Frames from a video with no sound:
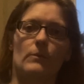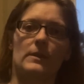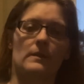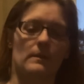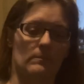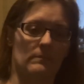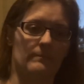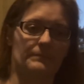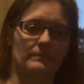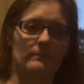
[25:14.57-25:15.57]
which I'm
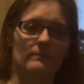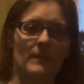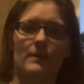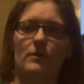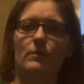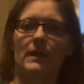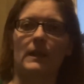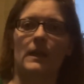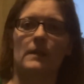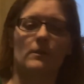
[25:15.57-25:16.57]
doing in
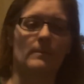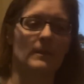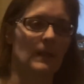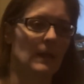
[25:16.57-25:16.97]
October.